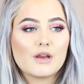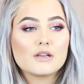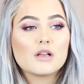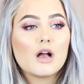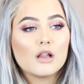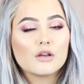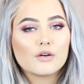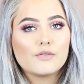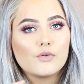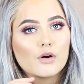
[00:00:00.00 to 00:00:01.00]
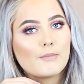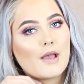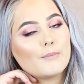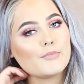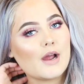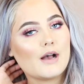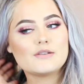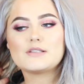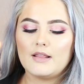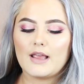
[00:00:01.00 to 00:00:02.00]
great color for my brows.